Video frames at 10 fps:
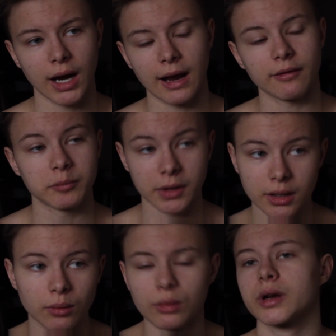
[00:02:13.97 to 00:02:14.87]
I have
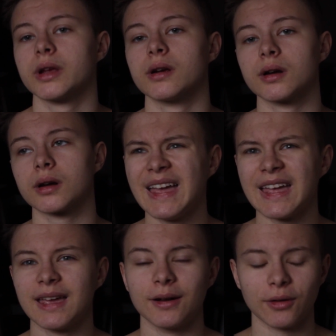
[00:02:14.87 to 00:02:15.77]
been hornier.
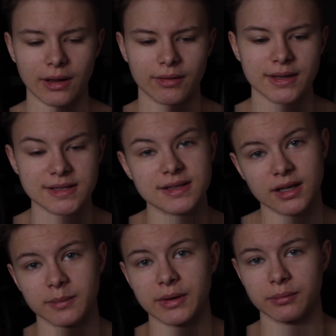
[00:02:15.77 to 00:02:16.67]
And okay, this is
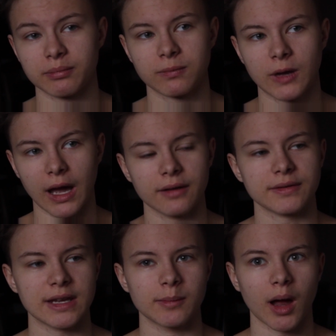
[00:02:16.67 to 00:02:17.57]
gonna be kind
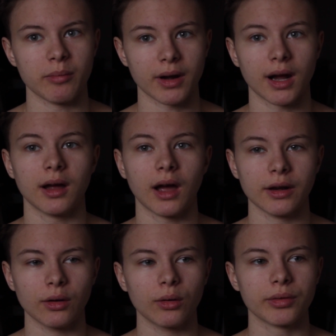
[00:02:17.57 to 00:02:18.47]
of T M I, but I,
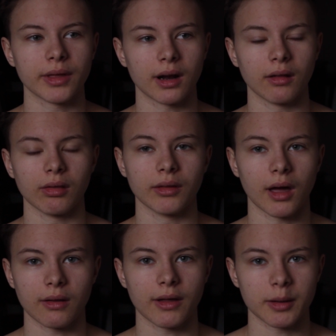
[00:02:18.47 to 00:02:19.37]
I know that
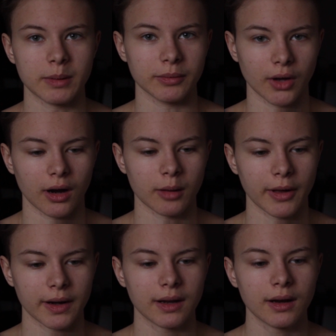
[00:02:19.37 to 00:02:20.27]
not a lot of people talk
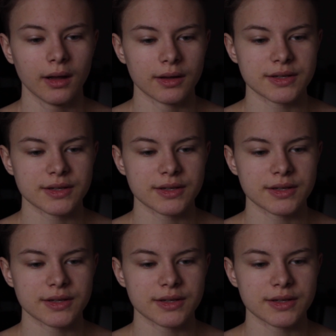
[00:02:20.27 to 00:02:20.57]
about it.